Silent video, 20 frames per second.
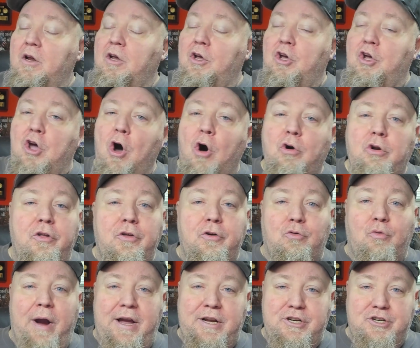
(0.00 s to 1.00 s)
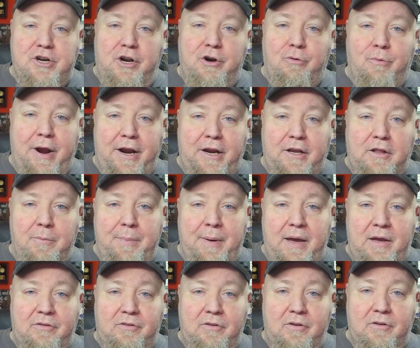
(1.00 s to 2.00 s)
Go to the range on a regular
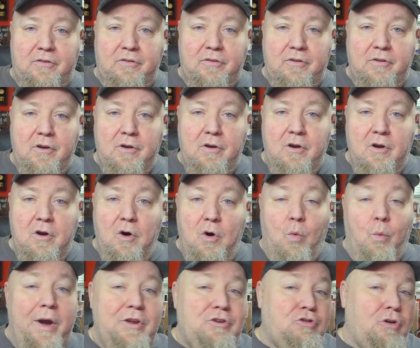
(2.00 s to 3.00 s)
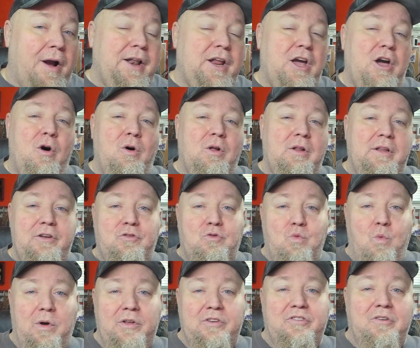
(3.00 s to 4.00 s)
basis. We try to go at least
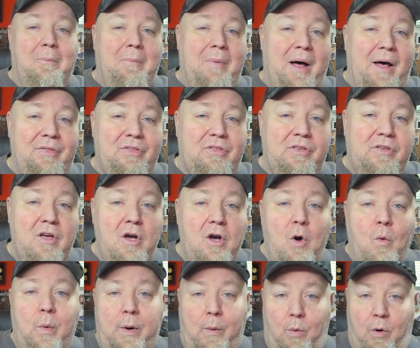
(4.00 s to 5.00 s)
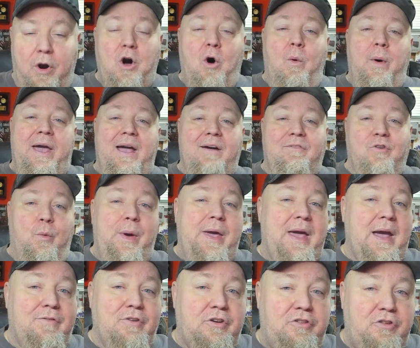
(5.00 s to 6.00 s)
once a month. We were going every week,
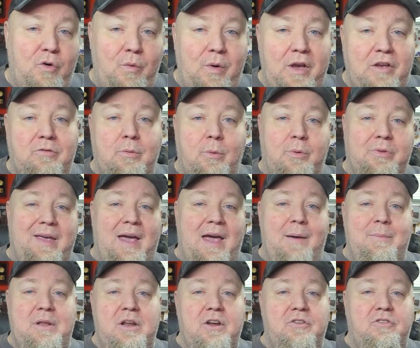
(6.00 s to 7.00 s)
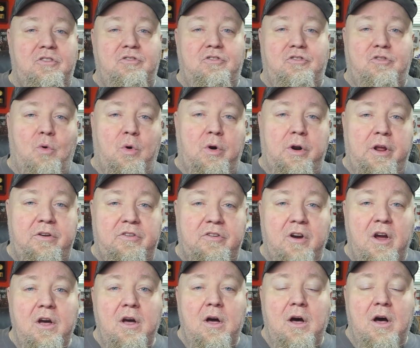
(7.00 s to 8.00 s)
every 2 weeks, but with the ammunition shortage,
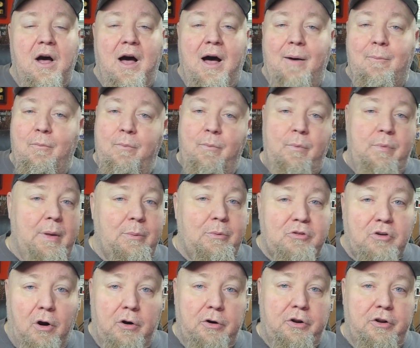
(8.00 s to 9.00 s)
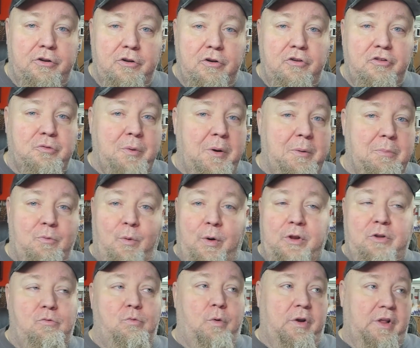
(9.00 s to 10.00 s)
that was hard to do. So
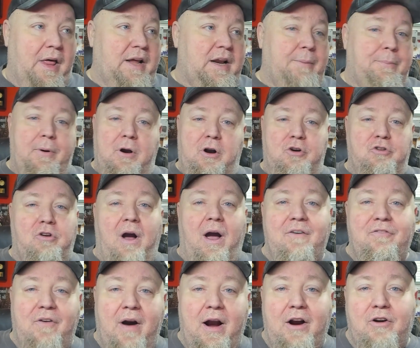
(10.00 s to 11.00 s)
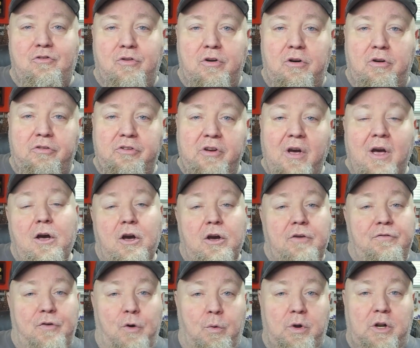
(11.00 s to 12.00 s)
we relied upon our dry fire drills.
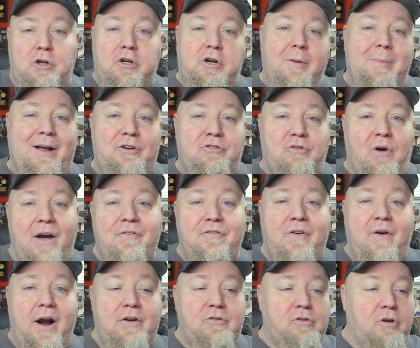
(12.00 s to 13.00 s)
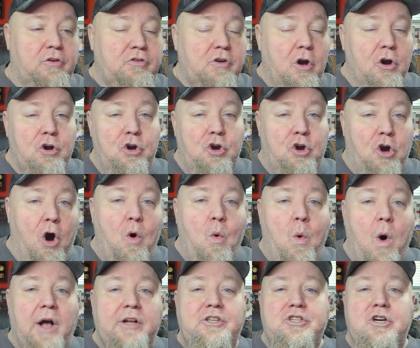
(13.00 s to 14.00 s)
If you want to learn about dry fire drills, go
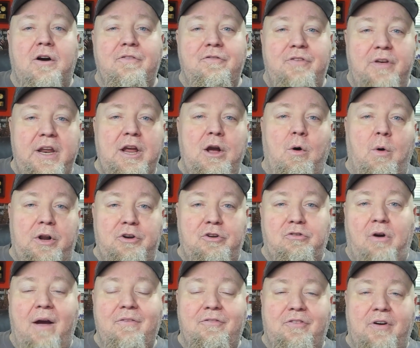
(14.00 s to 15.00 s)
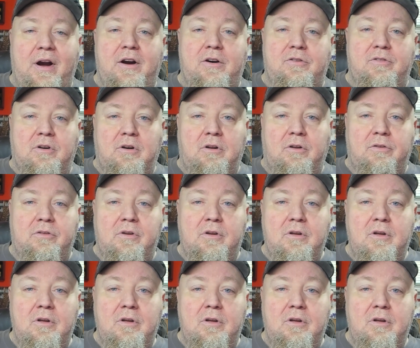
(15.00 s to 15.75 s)
watch our video on dry fire drills.